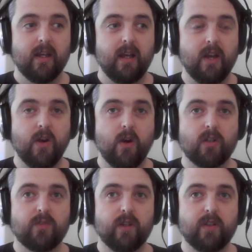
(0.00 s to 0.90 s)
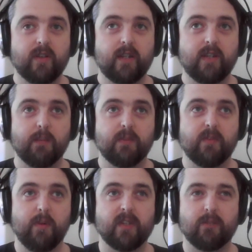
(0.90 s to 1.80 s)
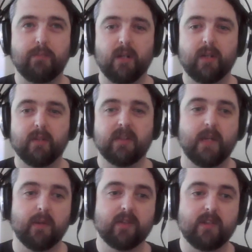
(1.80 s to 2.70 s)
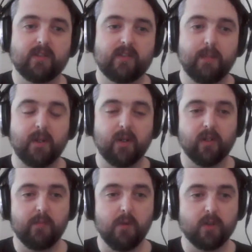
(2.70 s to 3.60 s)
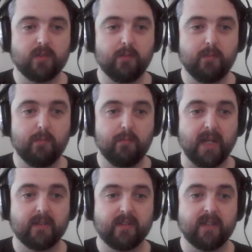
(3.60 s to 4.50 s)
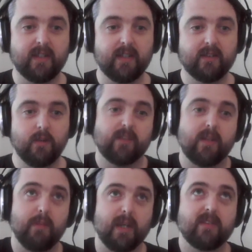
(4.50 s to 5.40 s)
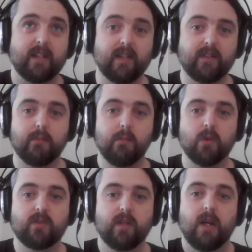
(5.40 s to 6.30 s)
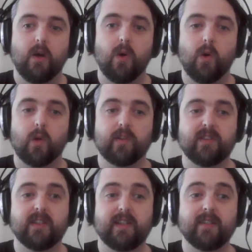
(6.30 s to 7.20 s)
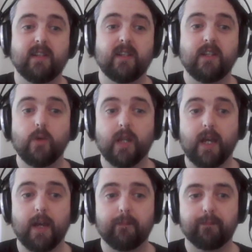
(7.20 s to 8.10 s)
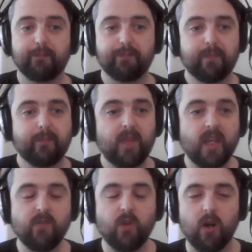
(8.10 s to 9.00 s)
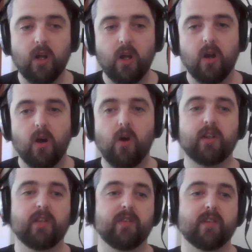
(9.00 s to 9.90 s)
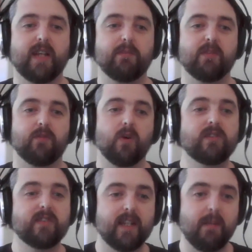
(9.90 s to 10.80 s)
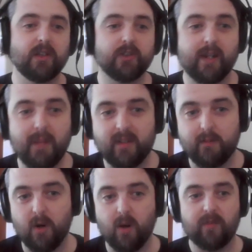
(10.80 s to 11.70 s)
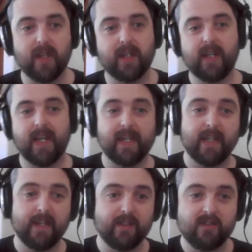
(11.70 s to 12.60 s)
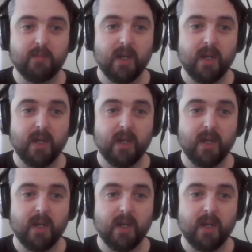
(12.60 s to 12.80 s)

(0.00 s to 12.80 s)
And Oxford, in terms of its building materials, is typical of most big cities. Well, I say big cities, most older cities in the UK. You've got all different types of rocks: sedimentary, metamorphic, igneous.